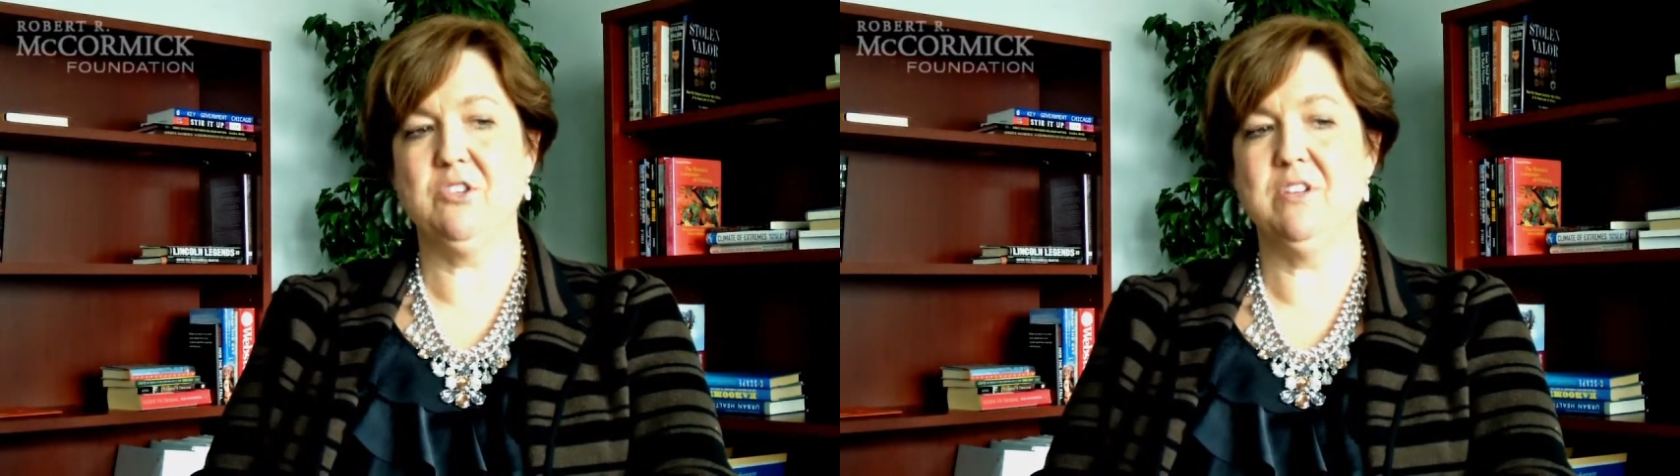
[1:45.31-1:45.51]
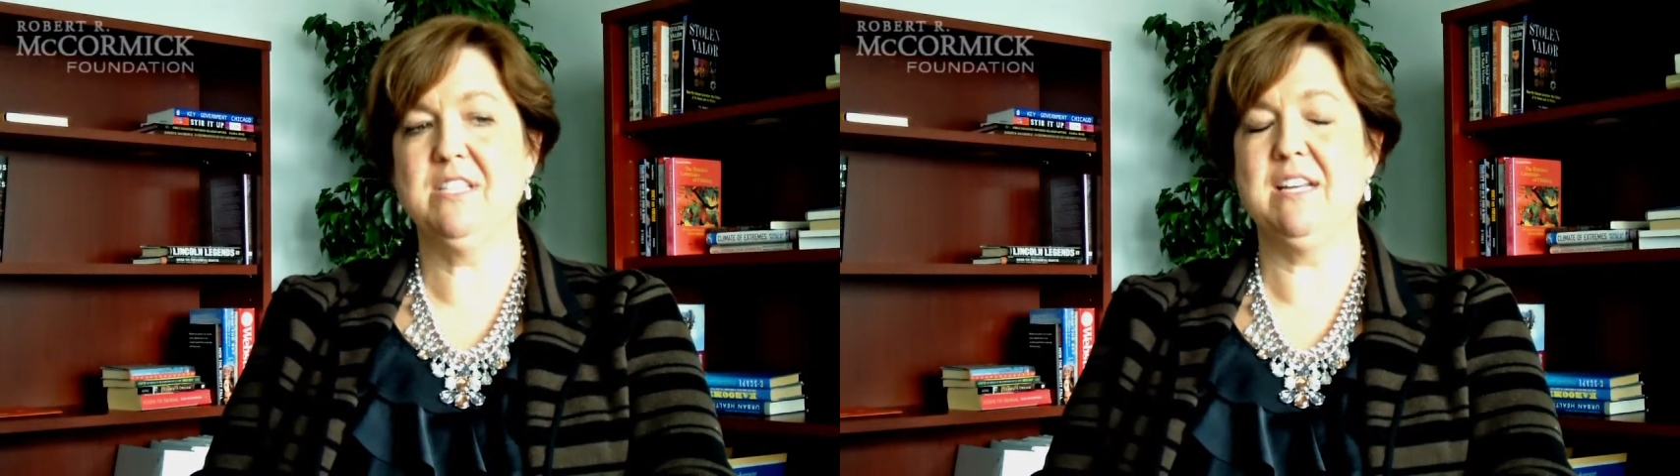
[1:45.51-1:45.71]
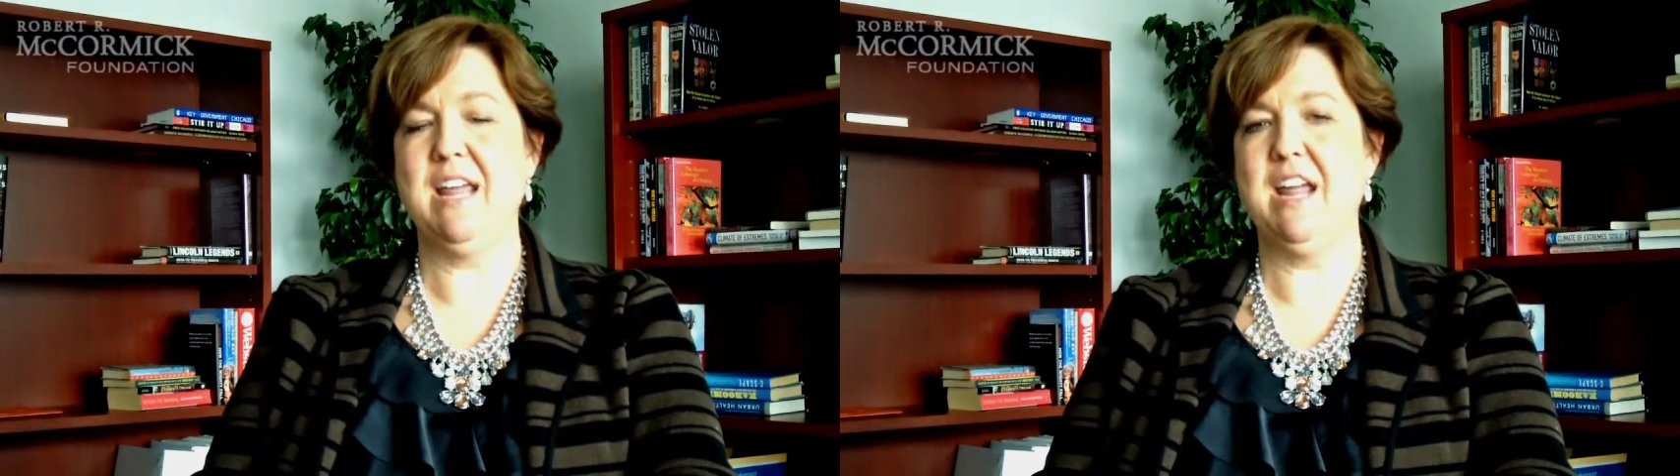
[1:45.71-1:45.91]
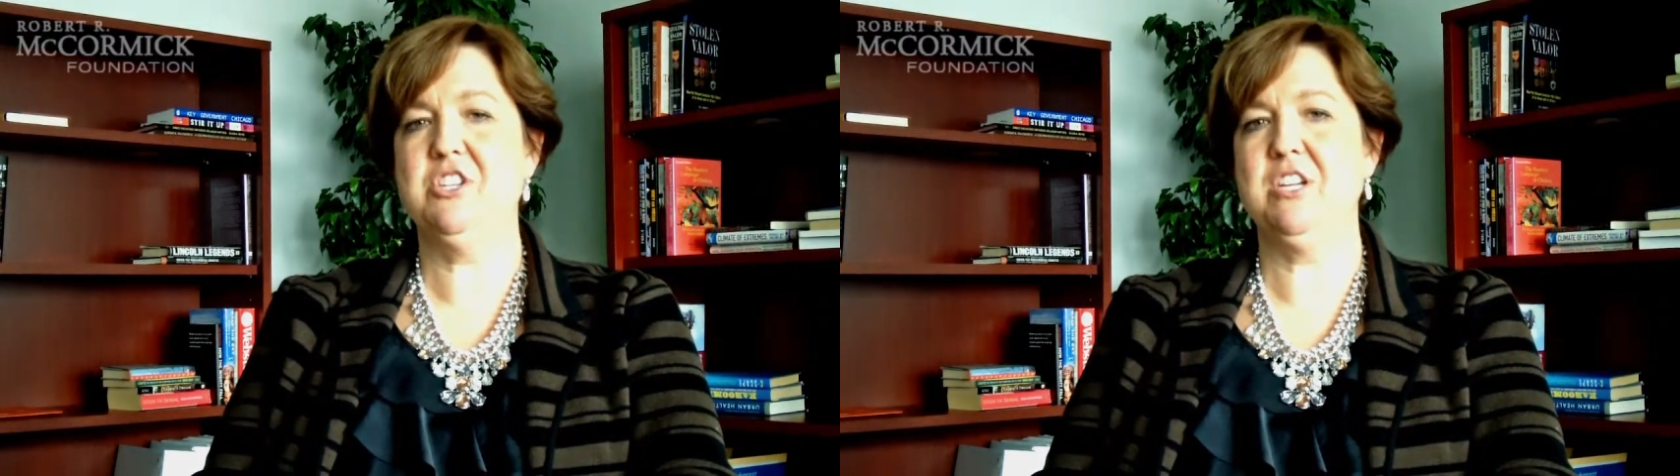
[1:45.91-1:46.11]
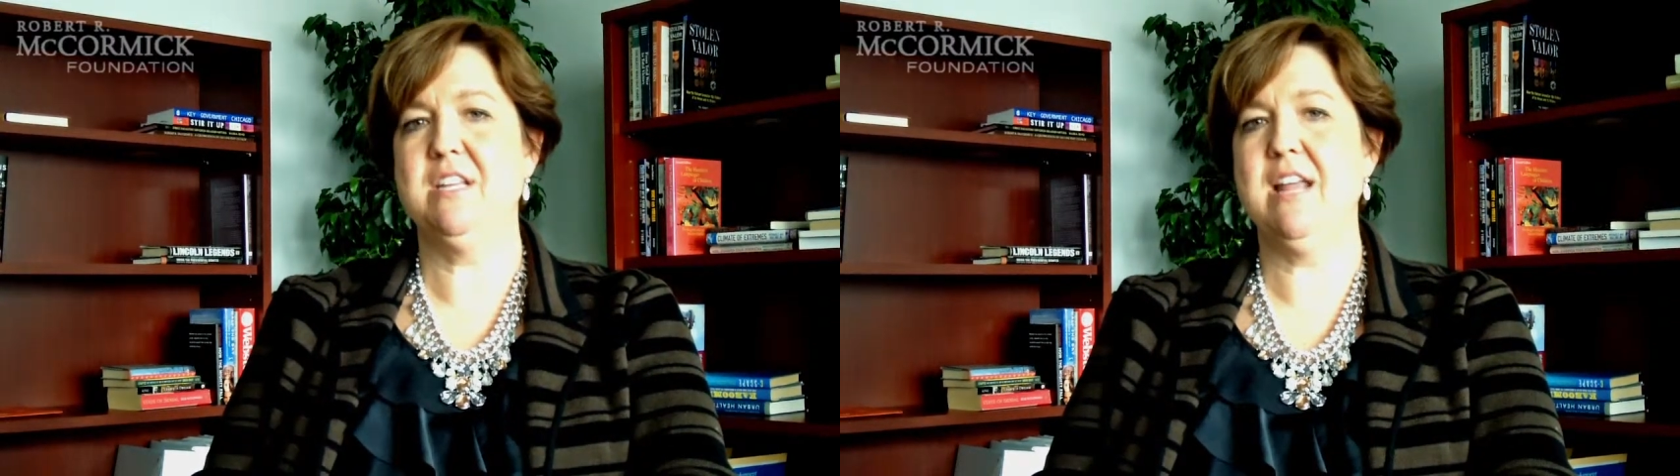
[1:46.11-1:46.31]
students
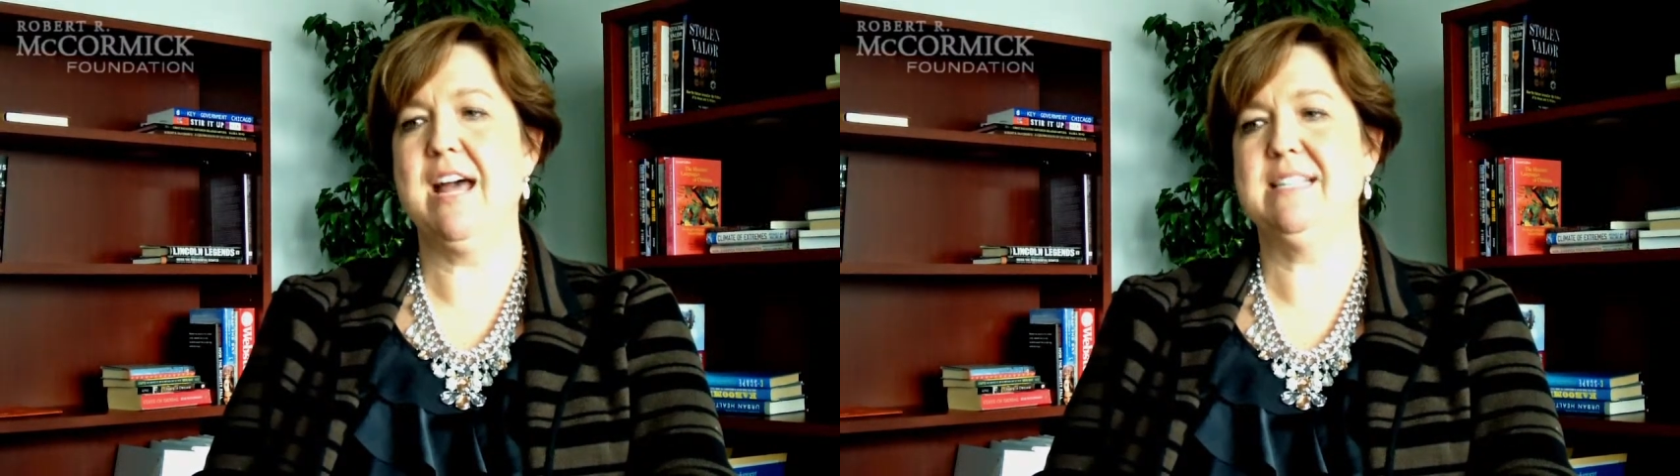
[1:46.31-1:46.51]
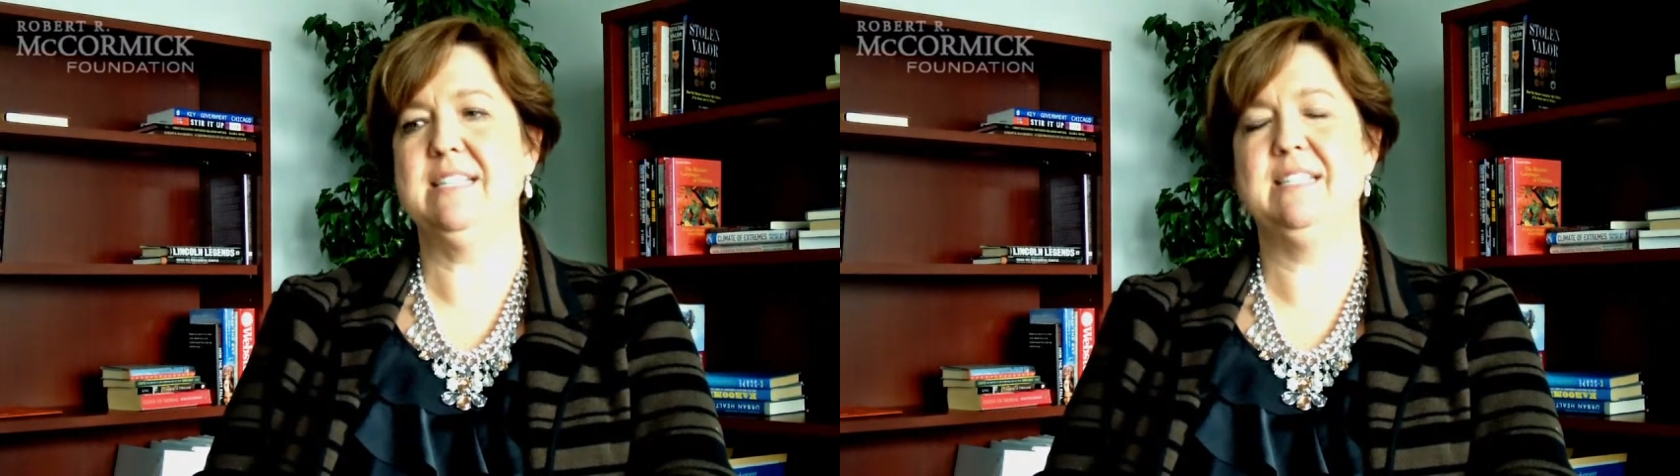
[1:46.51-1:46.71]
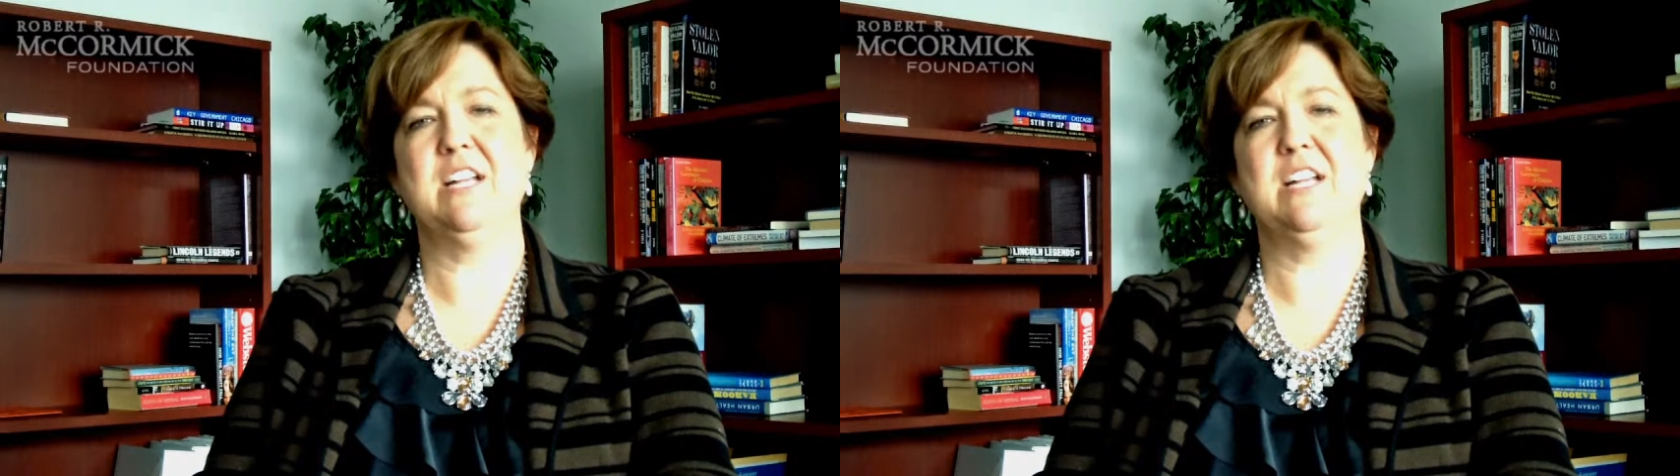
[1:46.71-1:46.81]
engage in has a